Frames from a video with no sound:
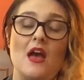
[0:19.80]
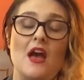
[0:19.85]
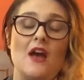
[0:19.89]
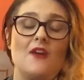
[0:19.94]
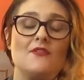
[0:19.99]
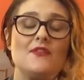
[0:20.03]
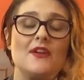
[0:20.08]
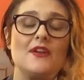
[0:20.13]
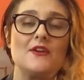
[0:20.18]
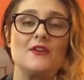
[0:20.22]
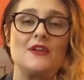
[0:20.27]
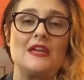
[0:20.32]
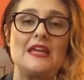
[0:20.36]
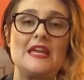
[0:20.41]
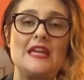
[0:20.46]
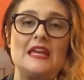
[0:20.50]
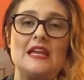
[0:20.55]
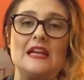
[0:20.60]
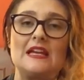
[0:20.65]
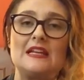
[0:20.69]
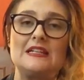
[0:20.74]
a
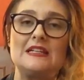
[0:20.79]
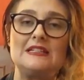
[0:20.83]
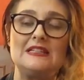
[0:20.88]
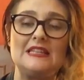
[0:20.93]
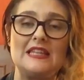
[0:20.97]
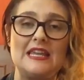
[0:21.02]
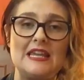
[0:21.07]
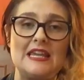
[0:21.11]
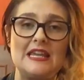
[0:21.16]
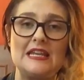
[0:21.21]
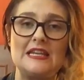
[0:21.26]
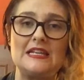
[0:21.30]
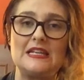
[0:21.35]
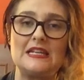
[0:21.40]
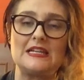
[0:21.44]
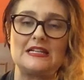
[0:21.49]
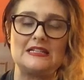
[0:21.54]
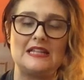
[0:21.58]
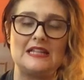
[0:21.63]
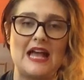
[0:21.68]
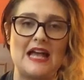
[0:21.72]
very clean,
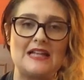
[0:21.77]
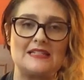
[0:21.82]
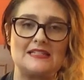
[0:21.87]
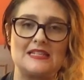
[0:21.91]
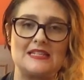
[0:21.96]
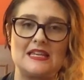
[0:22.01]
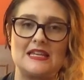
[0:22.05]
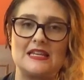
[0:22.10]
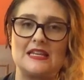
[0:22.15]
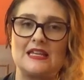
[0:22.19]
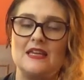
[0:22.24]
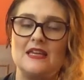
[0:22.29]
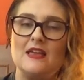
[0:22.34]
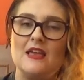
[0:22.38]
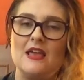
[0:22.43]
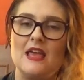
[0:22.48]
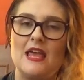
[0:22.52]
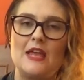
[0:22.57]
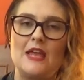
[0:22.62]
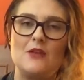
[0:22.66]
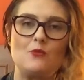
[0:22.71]
classic,
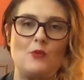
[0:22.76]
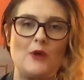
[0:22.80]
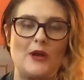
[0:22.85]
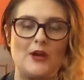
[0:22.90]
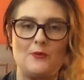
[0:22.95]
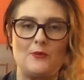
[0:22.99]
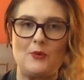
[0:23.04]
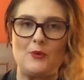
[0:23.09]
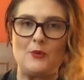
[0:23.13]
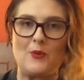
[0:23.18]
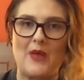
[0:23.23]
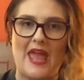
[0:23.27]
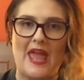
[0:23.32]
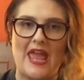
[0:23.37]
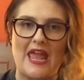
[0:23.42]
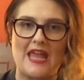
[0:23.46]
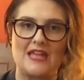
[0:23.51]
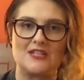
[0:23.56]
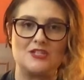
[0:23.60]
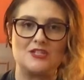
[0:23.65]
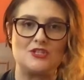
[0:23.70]
and wearable
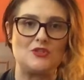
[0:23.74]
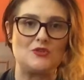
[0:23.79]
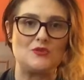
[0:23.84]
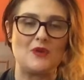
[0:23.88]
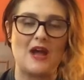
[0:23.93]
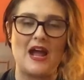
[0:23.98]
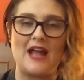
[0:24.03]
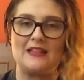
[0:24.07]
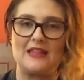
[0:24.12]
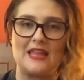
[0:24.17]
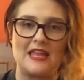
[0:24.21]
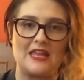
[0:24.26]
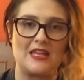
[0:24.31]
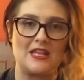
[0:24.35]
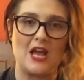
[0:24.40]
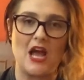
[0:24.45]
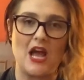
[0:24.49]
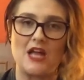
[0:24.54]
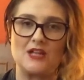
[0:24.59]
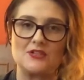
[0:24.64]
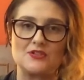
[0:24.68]
way to highlight
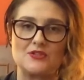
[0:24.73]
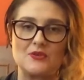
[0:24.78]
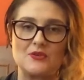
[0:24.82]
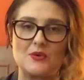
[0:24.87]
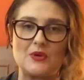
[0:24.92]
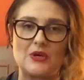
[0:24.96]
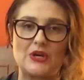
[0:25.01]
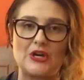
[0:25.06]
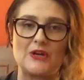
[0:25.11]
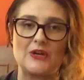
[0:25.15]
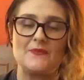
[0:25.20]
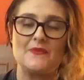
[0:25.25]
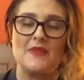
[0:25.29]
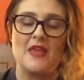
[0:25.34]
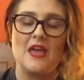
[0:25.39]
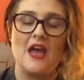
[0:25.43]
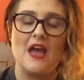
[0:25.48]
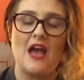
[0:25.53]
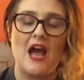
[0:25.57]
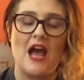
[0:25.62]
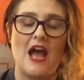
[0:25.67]
and contour.
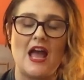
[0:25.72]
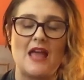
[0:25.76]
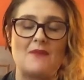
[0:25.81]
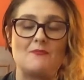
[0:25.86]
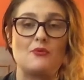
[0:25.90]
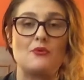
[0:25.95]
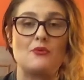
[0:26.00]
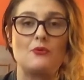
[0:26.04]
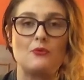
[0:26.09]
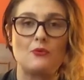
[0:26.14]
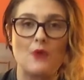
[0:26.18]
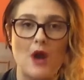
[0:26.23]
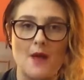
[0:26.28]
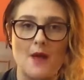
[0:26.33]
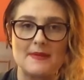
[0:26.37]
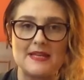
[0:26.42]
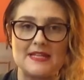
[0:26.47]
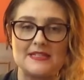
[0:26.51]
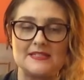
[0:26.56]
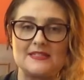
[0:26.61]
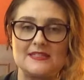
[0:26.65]
I
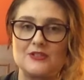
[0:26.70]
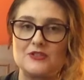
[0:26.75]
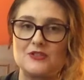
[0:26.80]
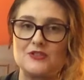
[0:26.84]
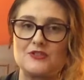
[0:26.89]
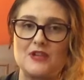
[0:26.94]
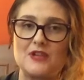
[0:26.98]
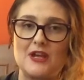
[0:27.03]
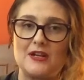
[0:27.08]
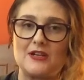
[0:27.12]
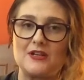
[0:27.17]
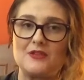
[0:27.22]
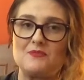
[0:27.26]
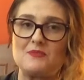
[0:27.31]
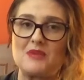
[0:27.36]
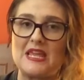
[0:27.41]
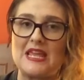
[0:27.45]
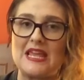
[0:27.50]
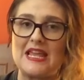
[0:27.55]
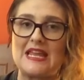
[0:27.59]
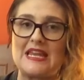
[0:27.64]
promise there's not going to
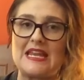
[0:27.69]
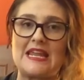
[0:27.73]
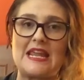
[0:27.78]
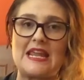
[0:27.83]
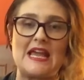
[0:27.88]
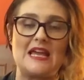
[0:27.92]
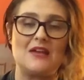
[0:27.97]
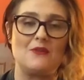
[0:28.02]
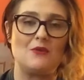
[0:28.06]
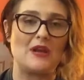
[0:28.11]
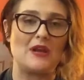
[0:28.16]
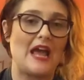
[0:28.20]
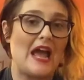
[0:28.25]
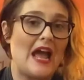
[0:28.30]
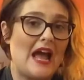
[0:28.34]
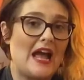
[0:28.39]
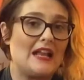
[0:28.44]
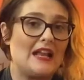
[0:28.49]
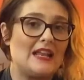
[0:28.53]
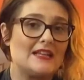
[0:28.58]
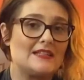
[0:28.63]
be any what
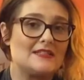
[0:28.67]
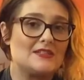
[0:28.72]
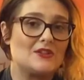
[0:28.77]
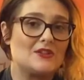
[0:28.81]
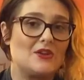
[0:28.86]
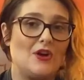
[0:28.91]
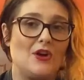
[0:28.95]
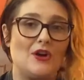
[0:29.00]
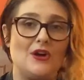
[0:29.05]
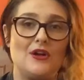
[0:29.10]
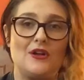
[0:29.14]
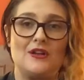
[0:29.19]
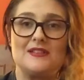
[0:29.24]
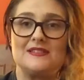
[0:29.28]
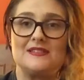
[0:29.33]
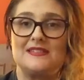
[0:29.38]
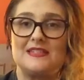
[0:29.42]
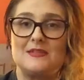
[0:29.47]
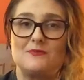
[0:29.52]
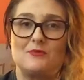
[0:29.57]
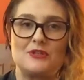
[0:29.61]
I like to call
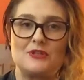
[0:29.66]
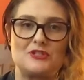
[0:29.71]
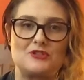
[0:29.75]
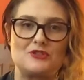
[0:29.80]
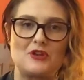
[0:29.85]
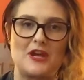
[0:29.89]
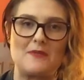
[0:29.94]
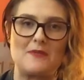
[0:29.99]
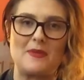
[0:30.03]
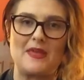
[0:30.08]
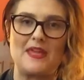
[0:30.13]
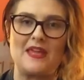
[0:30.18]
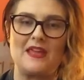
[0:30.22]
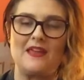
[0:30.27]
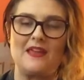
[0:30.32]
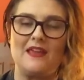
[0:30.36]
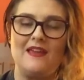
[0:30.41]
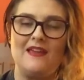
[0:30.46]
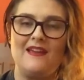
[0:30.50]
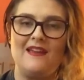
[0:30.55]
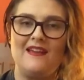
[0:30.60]
zebra
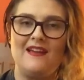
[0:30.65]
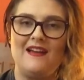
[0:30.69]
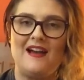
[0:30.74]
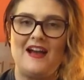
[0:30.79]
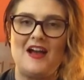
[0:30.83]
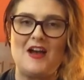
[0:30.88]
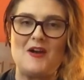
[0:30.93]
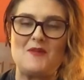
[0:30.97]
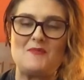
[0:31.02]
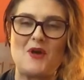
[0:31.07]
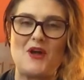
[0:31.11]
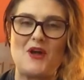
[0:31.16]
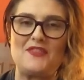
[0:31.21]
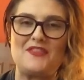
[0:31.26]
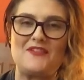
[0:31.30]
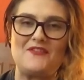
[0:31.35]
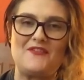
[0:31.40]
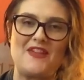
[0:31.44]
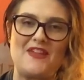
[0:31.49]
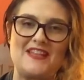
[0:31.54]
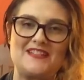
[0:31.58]
striping on
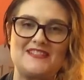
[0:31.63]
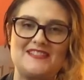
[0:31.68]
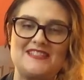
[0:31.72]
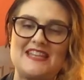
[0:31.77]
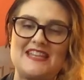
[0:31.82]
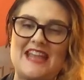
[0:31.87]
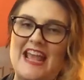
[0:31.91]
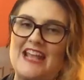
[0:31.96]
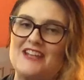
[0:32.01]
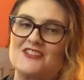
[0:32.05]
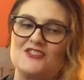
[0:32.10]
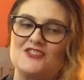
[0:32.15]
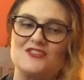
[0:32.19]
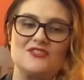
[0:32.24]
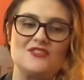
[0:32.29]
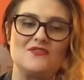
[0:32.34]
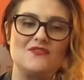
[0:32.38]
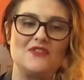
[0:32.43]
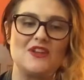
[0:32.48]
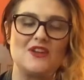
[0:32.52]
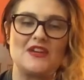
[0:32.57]
the face today.
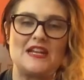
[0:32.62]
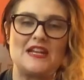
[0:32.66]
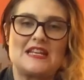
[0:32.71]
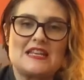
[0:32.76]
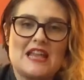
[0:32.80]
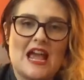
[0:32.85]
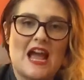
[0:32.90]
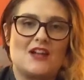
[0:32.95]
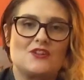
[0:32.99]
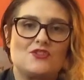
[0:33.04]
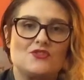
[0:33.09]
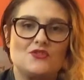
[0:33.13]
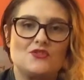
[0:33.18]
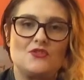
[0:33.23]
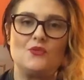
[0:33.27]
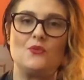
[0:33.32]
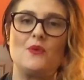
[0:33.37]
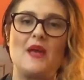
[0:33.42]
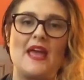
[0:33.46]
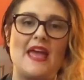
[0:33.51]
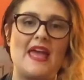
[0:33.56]
Just a very
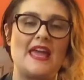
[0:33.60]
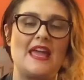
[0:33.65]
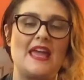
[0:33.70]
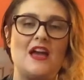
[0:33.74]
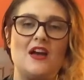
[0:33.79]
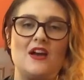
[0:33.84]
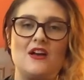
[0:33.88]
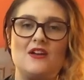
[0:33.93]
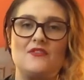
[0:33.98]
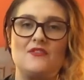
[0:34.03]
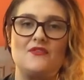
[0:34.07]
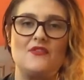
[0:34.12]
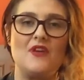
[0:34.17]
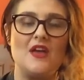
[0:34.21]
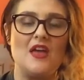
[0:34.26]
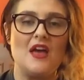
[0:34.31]
natural way of